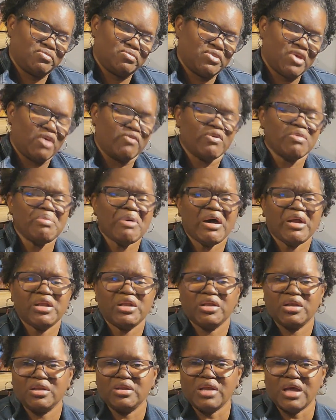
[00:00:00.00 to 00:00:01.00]
everybody in
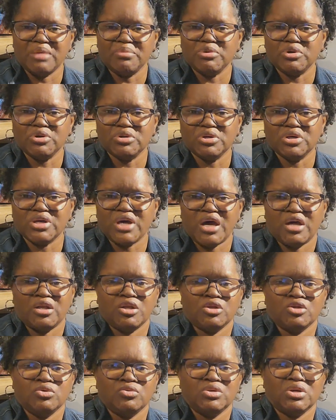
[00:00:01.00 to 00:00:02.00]
the neighborhood kind of
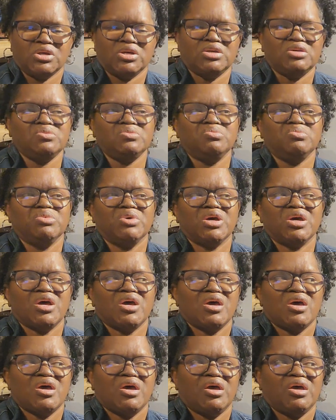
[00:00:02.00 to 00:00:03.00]
knew that
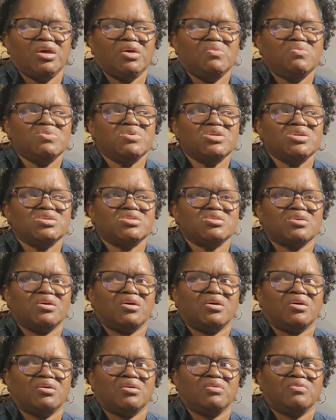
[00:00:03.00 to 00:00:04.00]
he was
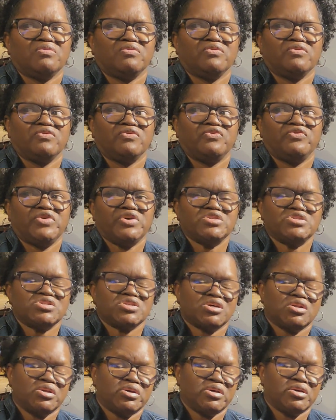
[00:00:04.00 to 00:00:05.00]

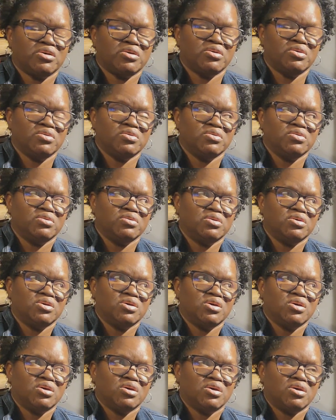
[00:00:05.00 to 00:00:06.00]
physically
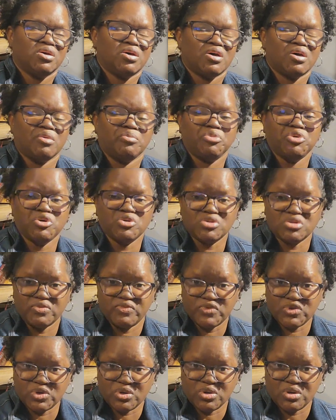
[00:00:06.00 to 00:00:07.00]
abusive
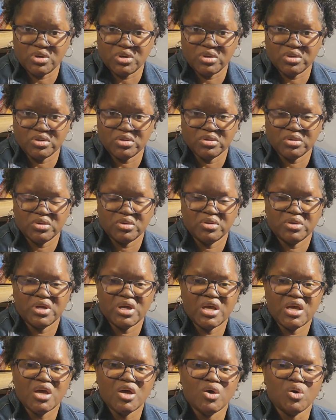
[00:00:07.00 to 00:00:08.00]
to her.
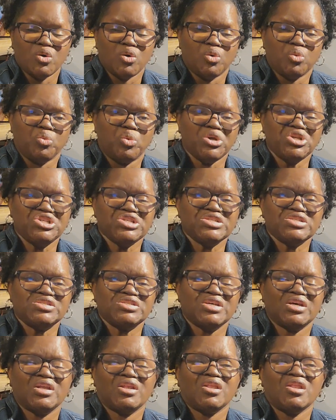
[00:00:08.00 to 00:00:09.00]
We just
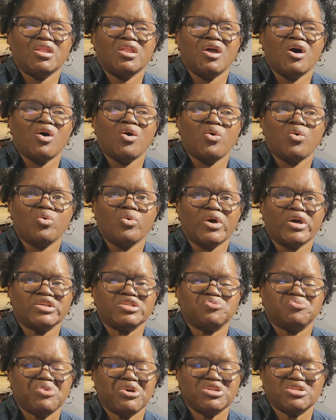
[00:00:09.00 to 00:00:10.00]
didn't know,
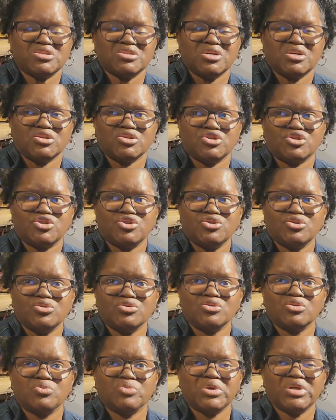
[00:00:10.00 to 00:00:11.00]
especially as
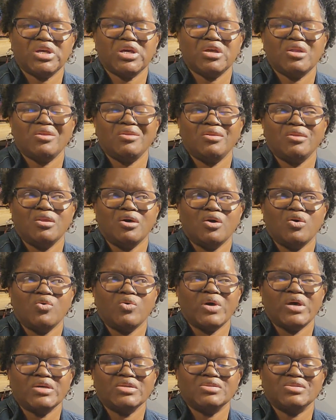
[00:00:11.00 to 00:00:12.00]
children, we didn't know
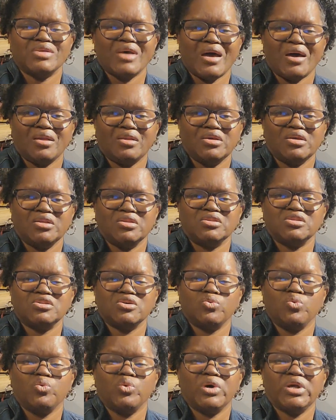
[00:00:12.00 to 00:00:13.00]
exactly to
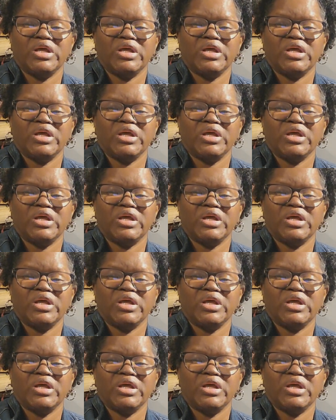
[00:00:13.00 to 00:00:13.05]
what